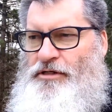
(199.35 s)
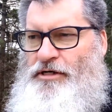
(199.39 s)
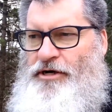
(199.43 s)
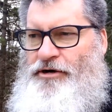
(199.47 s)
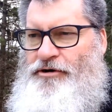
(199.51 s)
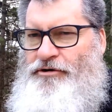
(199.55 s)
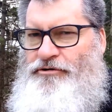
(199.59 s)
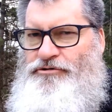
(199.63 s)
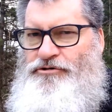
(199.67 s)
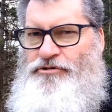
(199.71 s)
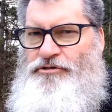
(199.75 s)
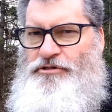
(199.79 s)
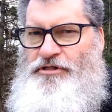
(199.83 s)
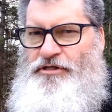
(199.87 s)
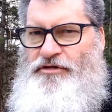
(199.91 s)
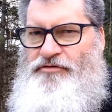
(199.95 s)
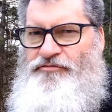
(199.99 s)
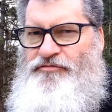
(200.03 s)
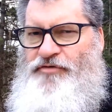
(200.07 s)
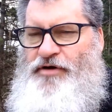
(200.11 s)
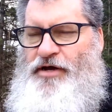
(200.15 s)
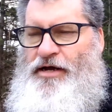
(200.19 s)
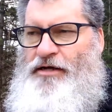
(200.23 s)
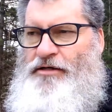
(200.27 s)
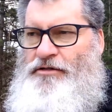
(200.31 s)
character
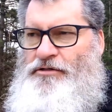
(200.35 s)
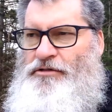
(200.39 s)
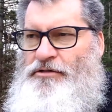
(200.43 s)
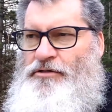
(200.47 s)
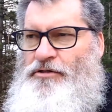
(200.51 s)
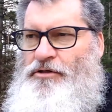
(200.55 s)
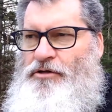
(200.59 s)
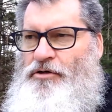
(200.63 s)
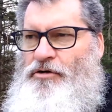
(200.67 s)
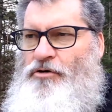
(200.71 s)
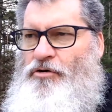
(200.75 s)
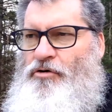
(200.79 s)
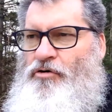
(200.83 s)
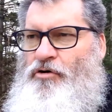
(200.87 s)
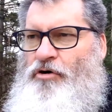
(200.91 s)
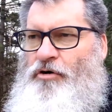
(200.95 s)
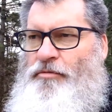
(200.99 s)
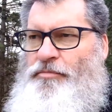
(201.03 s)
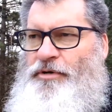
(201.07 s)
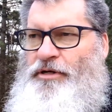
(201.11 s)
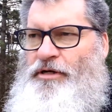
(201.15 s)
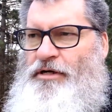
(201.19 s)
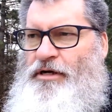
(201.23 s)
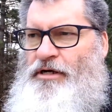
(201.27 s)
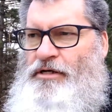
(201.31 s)
defect or
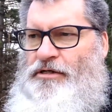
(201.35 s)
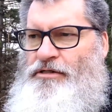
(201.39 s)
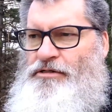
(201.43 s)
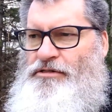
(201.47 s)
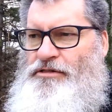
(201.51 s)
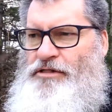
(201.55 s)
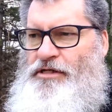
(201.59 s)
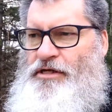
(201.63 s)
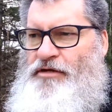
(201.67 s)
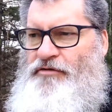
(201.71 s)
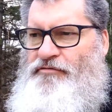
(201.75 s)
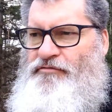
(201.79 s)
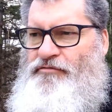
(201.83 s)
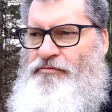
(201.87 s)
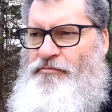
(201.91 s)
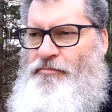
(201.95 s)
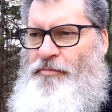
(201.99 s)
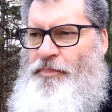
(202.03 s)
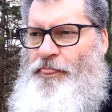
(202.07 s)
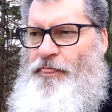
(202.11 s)
because they've